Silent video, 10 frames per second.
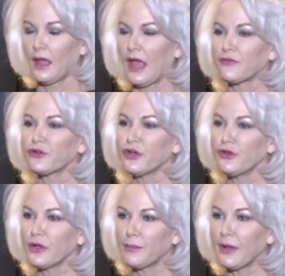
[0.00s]
After
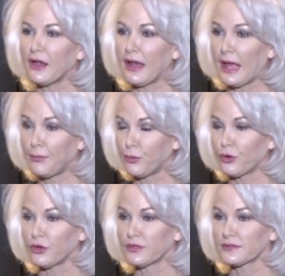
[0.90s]
hearing about
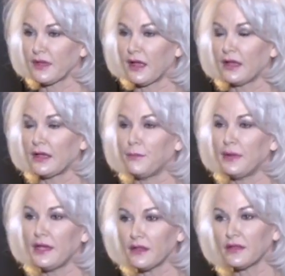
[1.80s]
AppWorks, I
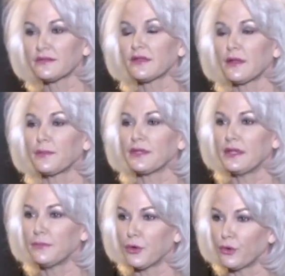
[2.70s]
immediately set up a
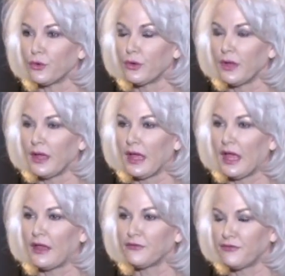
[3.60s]
demo
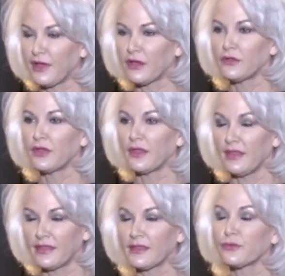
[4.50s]
and found
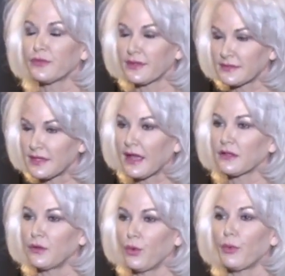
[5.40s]
that this was
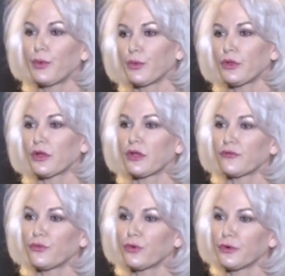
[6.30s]
exactly what we were looking
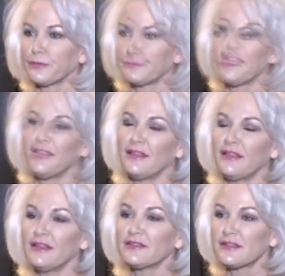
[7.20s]
for.
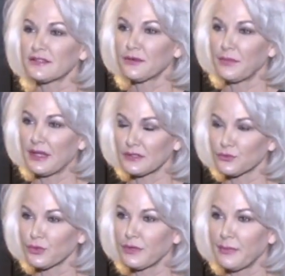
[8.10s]
This system has
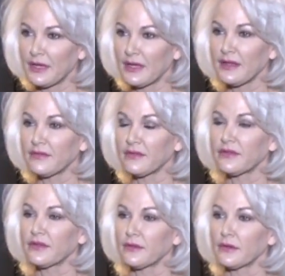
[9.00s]
really made it easy
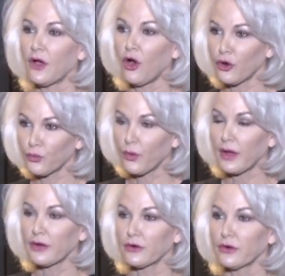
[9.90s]
to
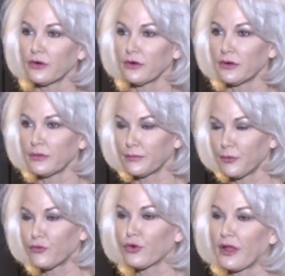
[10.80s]
hardwire
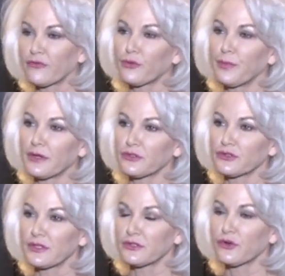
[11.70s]
before and after
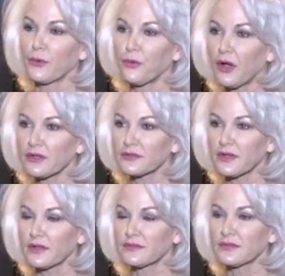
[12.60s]
pictures into our
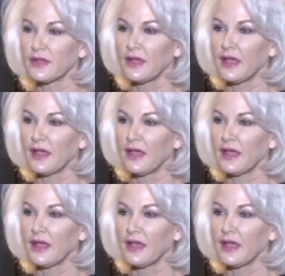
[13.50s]
process,